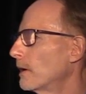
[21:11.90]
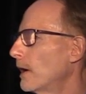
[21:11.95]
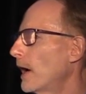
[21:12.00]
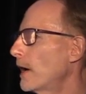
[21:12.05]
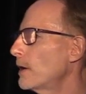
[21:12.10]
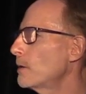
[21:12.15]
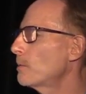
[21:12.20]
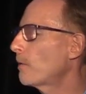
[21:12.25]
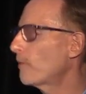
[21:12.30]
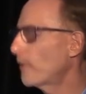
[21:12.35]

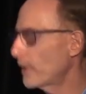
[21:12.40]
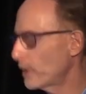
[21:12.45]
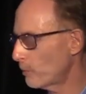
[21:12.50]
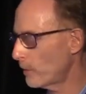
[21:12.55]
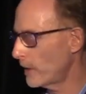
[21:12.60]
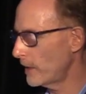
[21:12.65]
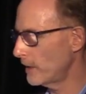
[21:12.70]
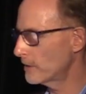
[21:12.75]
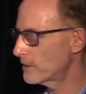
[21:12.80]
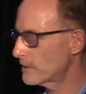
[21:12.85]
How do you provide the
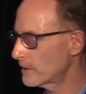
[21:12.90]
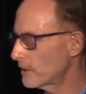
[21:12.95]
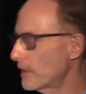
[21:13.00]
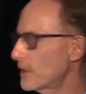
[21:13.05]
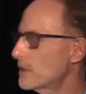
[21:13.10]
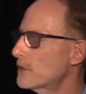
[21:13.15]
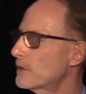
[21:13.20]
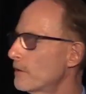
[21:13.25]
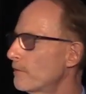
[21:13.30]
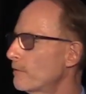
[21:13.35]
right
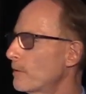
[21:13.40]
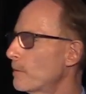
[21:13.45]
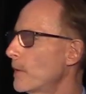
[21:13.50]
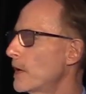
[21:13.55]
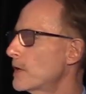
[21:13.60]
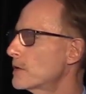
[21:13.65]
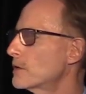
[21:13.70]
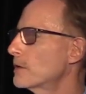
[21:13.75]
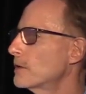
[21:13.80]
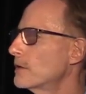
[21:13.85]
installation
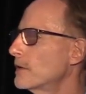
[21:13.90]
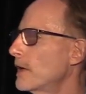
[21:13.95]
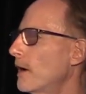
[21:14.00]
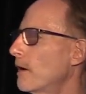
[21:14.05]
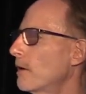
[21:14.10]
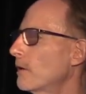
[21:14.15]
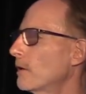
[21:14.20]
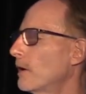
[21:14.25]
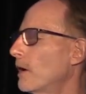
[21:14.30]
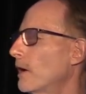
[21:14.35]
information
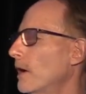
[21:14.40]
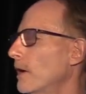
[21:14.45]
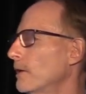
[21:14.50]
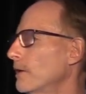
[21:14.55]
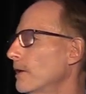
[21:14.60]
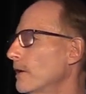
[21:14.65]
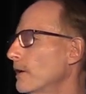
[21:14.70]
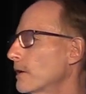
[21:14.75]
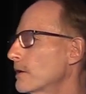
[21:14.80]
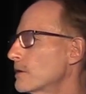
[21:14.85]
down
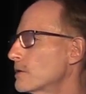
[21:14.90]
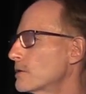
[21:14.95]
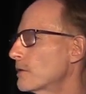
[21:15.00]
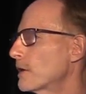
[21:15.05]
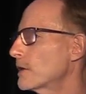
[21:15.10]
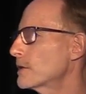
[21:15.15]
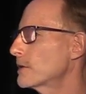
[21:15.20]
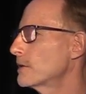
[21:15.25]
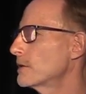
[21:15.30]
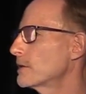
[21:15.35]
on the
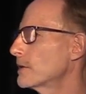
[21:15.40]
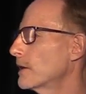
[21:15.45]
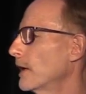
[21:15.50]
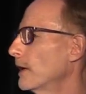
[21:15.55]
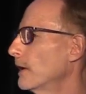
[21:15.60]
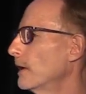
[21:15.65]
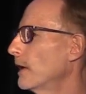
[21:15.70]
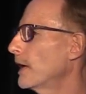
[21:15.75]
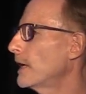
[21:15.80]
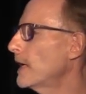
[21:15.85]
construction
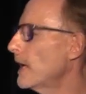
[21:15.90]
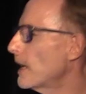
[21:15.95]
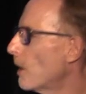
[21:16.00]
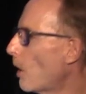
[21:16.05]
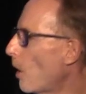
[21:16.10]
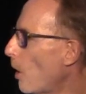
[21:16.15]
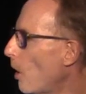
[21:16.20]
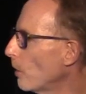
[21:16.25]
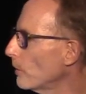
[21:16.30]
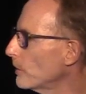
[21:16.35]
site? Again,
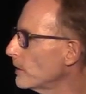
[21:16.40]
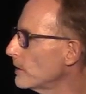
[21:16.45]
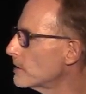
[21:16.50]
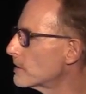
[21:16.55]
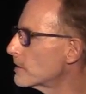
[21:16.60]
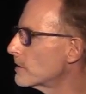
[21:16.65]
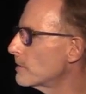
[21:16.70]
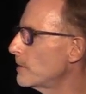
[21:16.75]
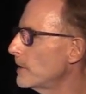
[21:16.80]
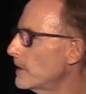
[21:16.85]
all
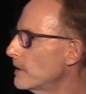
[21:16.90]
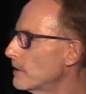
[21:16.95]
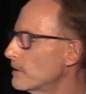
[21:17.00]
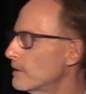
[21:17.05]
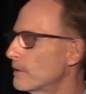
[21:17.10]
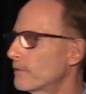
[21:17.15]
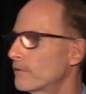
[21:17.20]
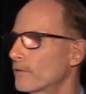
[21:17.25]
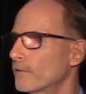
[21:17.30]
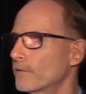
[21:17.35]
needs to be in
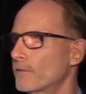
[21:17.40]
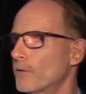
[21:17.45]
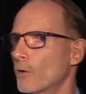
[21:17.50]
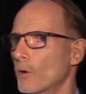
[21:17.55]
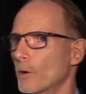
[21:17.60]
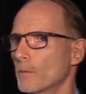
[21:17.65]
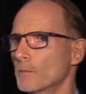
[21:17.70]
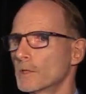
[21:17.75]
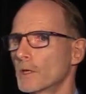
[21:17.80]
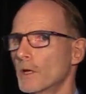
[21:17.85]
different
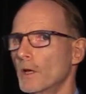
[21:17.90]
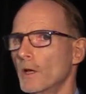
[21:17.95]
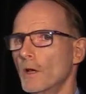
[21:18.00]
forms.